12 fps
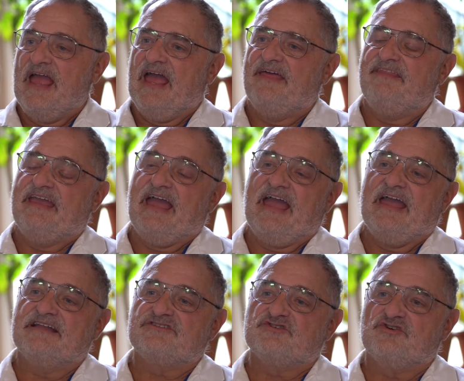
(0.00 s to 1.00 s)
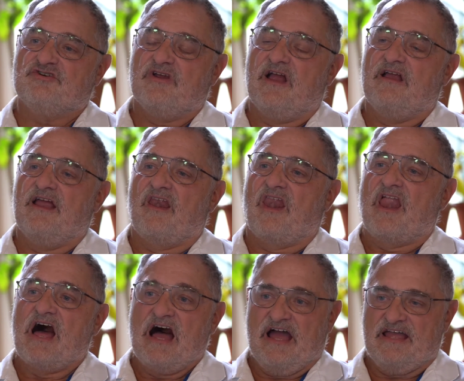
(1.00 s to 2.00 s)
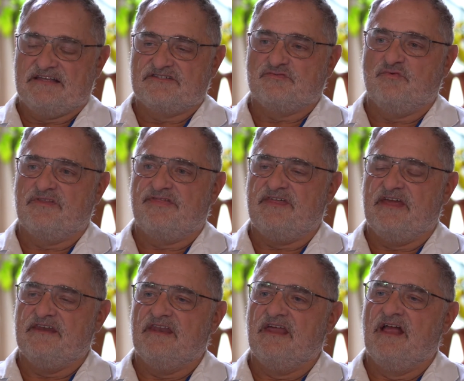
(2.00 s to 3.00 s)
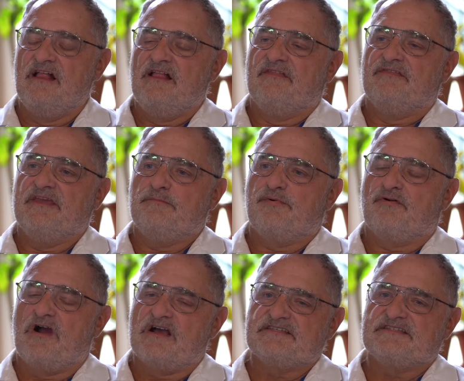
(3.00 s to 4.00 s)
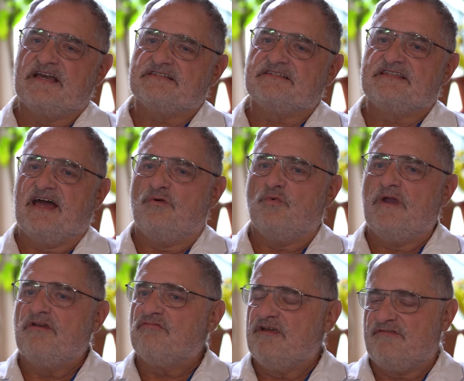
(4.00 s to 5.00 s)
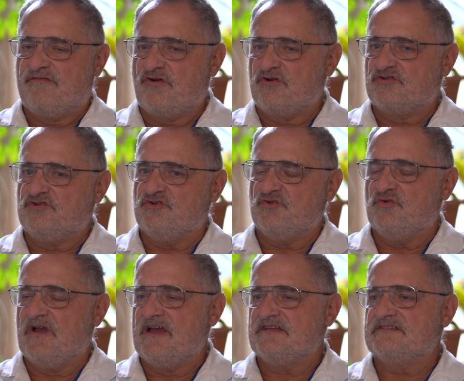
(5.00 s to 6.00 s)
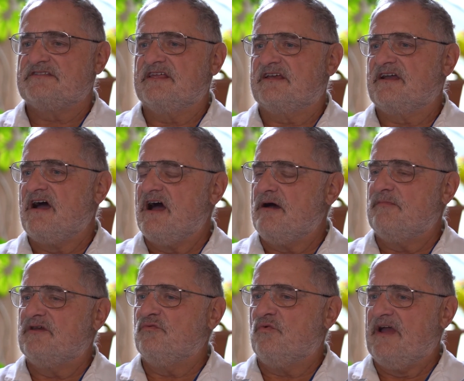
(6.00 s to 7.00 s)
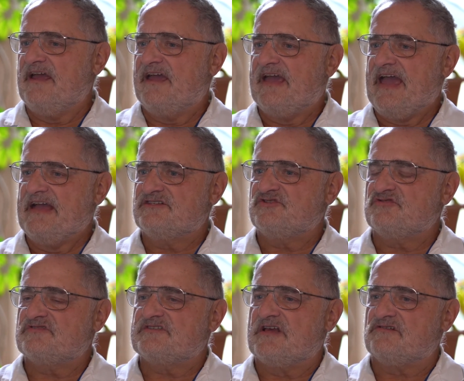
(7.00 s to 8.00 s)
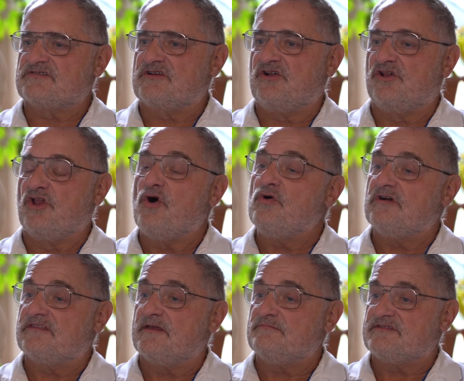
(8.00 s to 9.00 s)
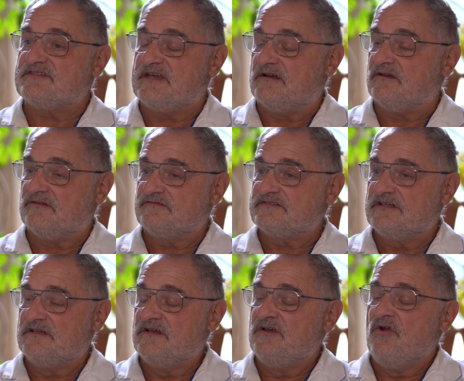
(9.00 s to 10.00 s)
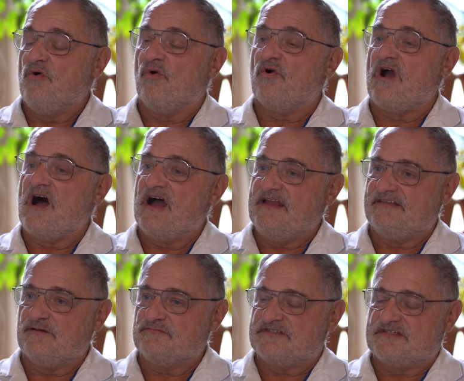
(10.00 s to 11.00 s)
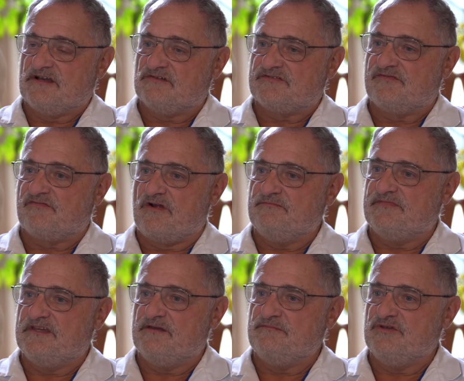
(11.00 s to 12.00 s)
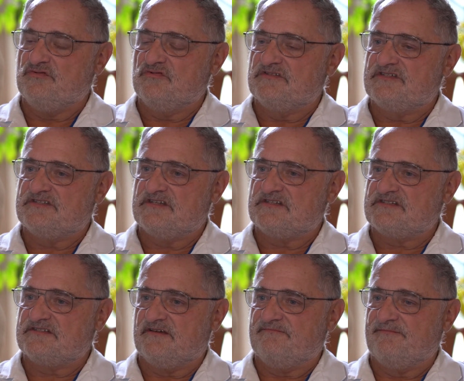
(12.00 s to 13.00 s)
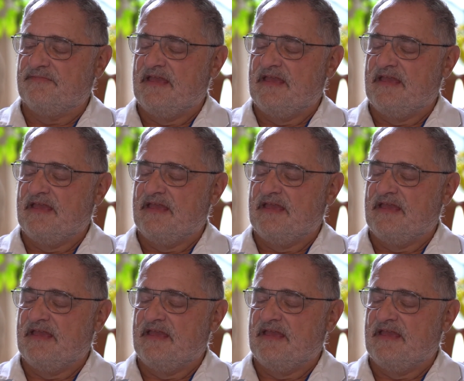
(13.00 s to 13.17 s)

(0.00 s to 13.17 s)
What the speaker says: And the answer lies within the process that we refer to as the common way cancer cells cloak themselves or hide themselves from the immune system.